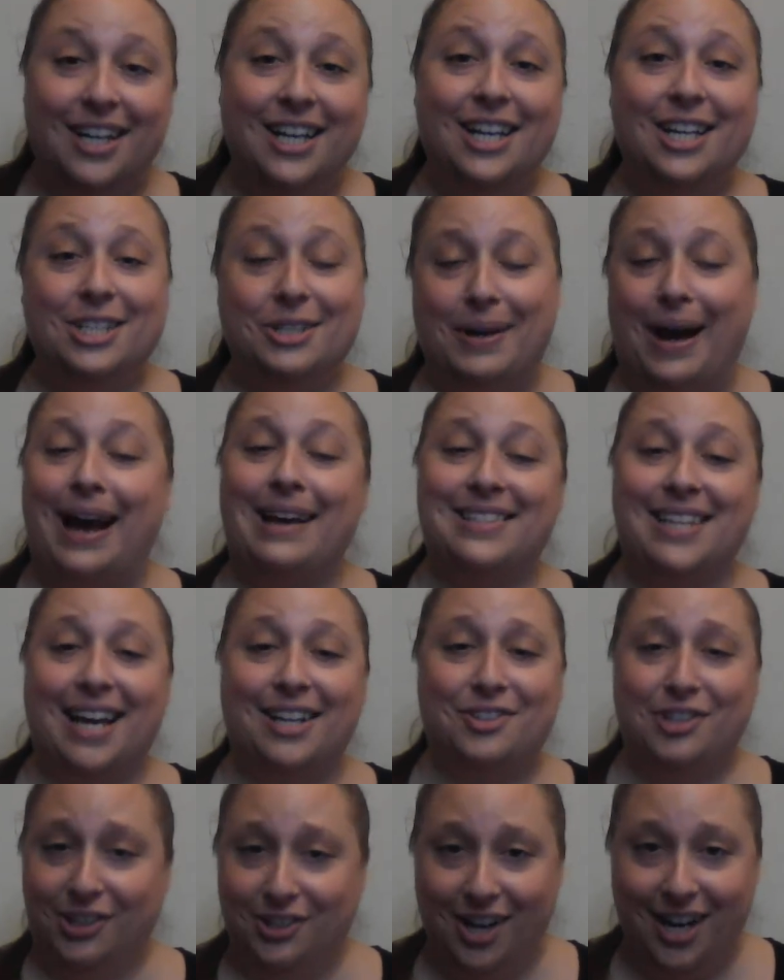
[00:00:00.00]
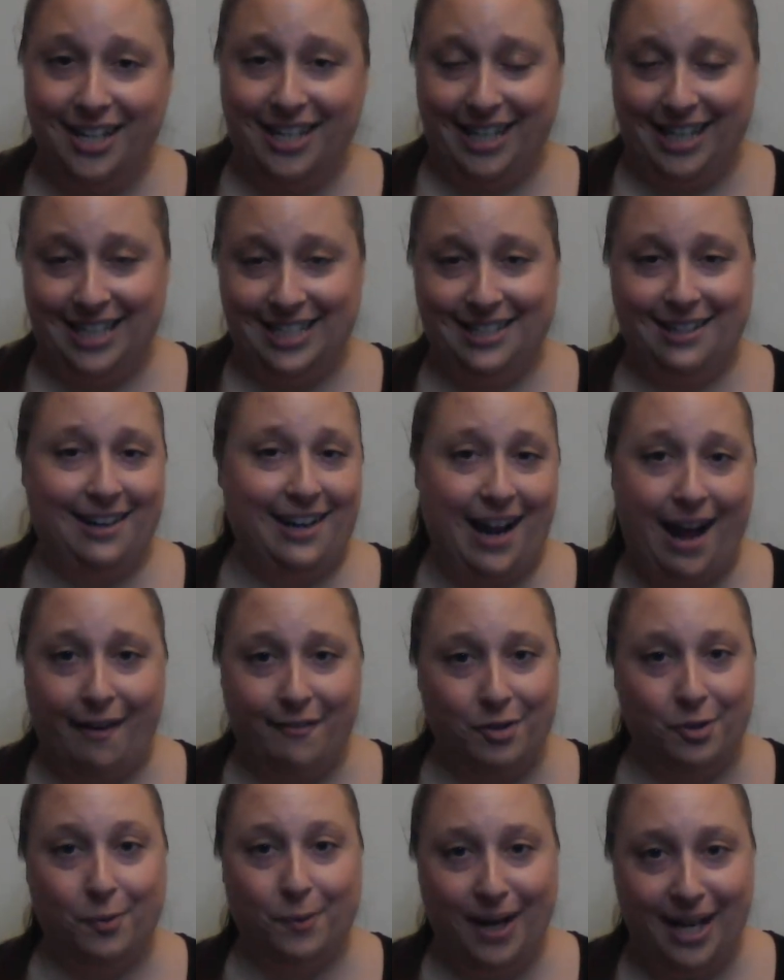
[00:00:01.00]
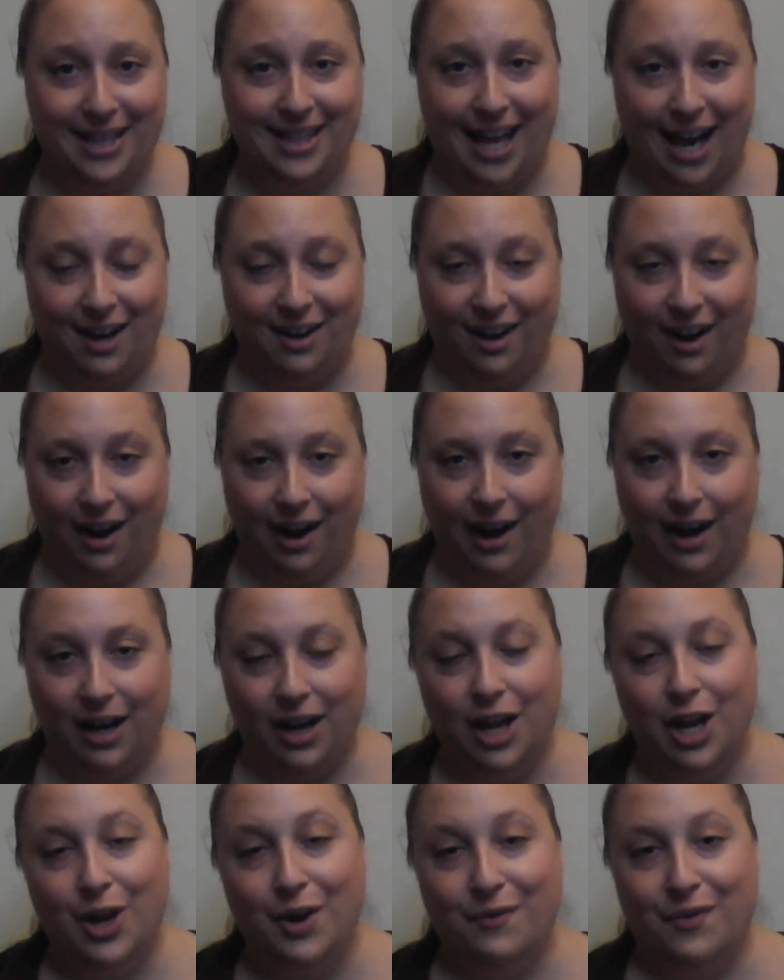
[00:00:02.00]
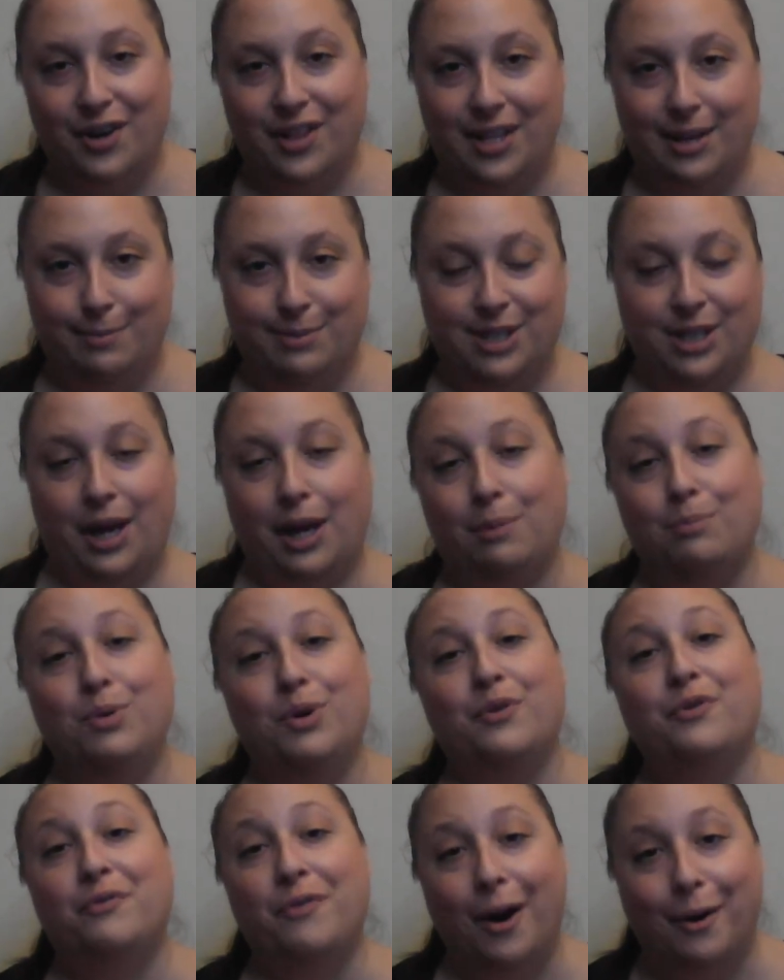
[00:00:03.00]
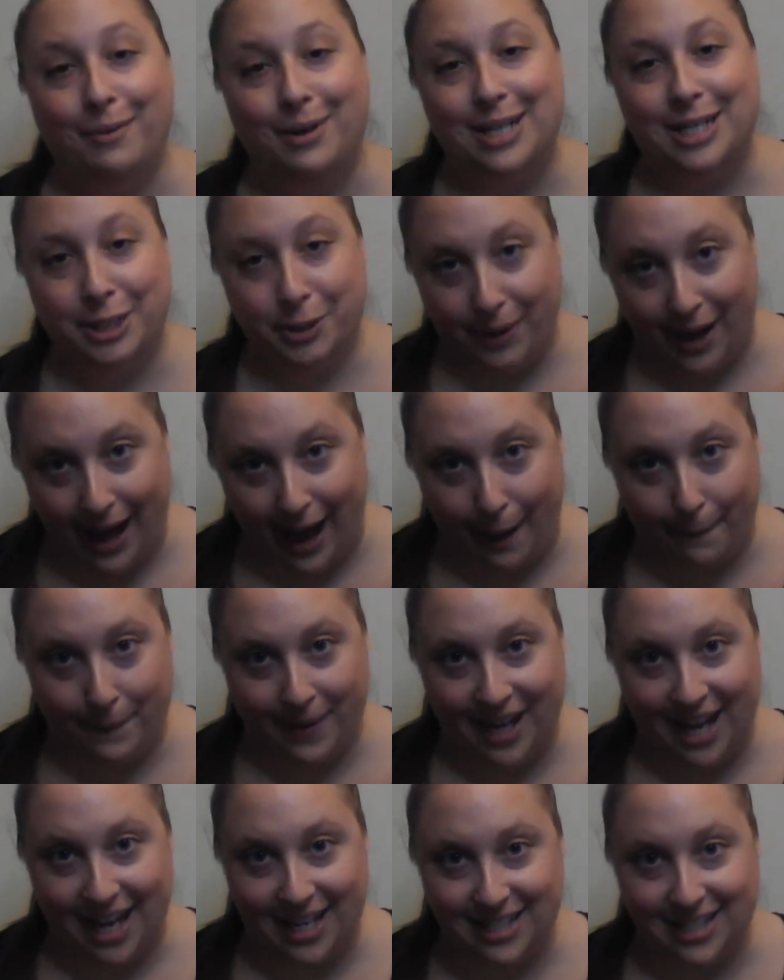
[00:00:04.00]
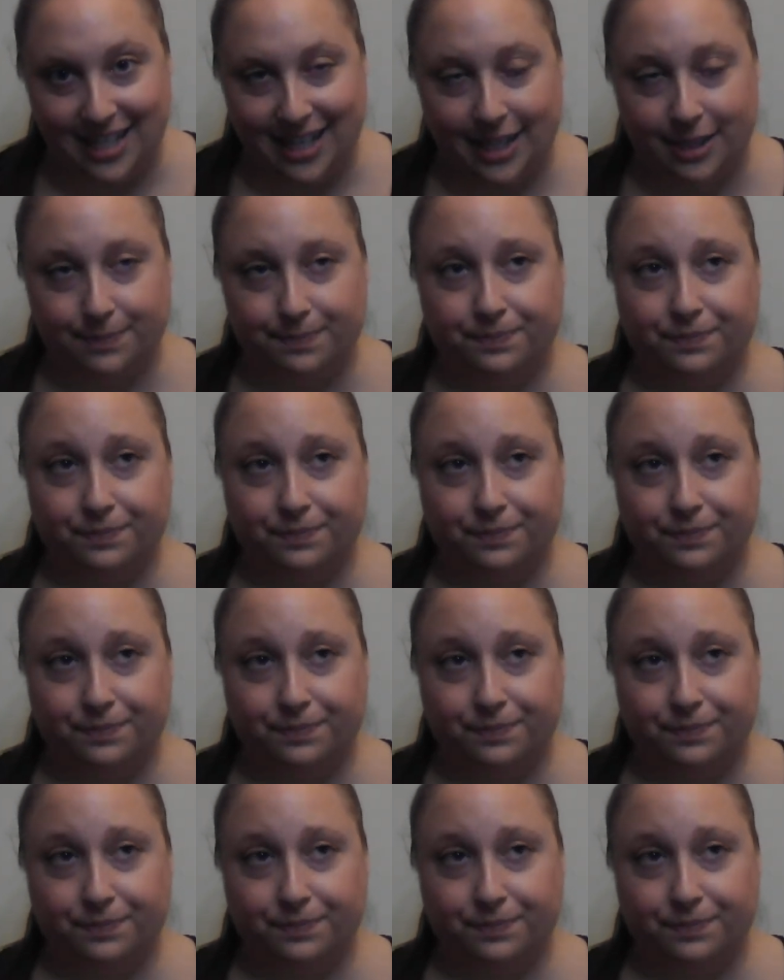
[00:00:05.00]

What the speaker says: So I was actually lucky and didn't have to wait that long for them to move forward to a happy ending.